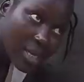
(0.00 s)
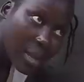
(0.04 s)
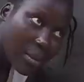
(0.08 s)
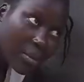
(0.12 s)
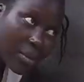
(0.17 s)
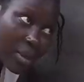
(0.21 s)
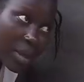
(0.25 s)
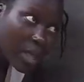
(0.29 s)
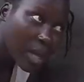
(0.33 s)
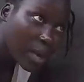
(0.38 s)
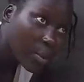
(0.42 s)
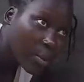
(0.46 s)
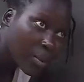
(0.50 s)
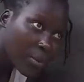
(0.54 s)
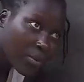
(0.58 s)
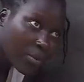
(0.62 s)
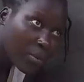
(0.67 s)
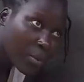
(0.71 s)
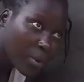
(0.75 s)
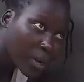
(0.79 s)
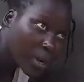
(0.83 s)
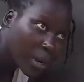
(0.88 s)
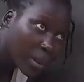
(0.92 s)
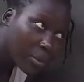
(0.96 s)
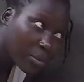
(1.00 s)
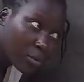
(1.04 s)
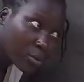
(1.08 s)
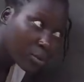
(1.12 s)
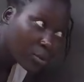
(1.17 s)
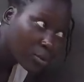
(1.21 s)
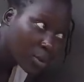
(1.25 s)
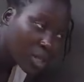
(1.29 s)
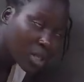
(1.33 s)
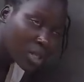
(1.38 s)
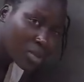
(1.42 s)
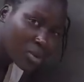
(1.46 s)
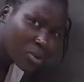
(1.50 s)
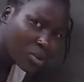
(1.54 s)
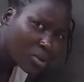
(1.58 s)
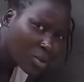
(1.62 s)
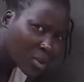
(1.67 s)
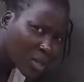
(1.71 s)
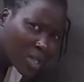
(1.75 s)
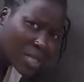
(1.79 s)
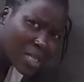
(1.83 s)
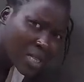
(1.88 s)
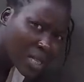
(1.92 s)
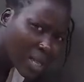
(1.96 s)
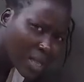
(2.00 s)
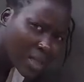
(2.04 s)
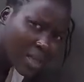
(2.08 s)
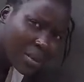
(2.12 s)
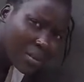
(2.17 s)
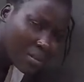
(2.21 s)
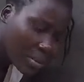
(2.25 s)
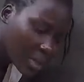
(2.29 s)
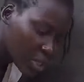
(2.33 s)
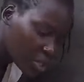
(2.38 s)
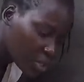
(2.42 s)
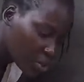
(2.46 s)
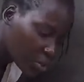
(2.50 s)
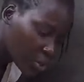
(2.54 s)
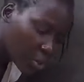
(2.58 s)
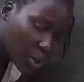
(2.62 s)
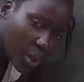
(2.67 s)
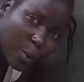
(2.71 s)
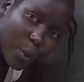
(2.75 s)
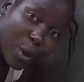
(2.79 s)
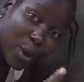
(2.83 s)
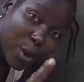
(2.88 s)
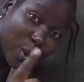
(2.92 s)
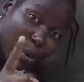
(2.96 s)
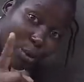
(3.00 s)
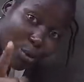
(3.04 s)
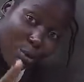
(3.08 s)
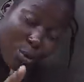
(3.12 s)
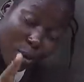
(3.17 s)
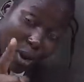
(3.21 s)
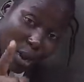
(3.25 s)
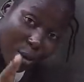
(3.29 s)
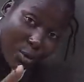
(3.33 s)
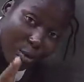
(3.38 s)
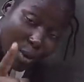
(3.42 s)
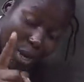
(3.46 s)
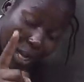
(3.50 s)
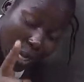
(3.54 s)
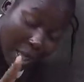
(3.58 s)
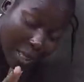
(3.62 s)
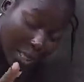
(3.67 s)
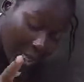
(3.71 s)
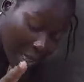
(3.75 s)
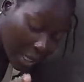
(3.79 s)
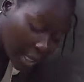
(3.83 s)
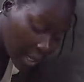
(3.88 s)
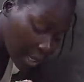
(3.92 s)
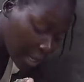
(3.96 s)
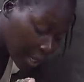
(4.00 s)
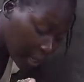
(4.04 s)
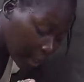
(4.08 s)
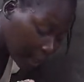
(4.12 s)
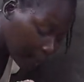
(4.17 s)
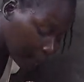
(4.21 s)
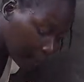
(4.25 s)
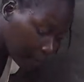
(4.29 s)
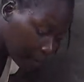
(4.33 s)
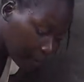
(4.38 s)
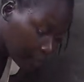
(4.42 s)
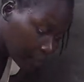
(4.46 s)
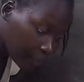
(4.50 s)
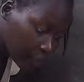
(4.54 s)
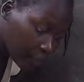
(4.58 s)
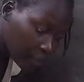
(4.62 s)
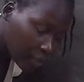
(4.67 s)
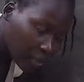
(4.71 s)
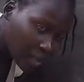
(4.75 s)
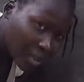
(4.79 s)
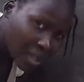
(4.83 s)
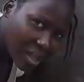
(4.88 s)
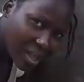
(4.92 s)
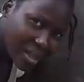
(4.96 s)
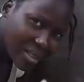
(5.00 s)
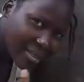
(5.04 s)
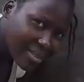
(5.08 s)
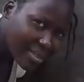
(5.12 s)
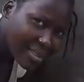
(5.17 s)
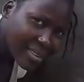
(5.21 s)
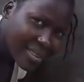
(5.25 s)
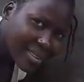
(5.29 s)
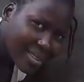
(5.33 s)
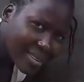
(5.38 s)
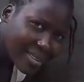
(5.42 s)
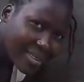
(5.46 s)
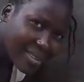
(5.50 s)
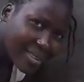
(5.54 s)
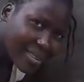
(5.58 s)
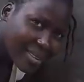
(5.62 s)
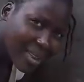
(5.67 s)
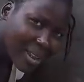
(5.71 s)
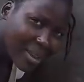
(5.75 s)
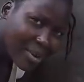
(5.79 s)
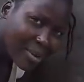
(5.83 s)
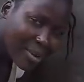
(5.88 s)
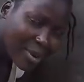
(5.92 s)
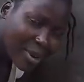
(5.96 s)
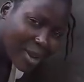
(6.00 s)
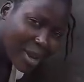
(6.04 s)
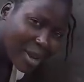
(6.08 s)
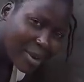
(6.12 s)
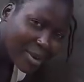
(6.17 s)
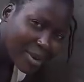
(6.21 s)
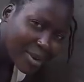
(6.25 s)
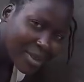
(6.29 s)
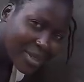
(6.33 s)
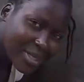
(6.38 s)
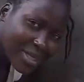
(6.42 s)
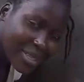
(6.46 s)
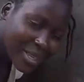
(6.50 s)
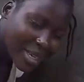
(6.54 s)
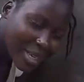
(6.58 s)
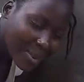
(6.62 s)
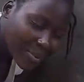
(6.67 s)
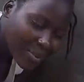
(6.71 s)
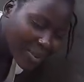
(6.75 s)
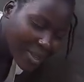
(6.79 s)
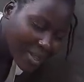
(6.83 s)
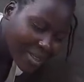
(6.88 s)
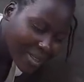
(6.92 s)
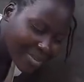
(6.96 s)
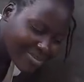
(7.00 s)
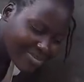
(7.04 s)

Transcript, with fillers: something that we've grown up doing so it's nothing magical the way you're really really thinking it's just i don't know how to say it we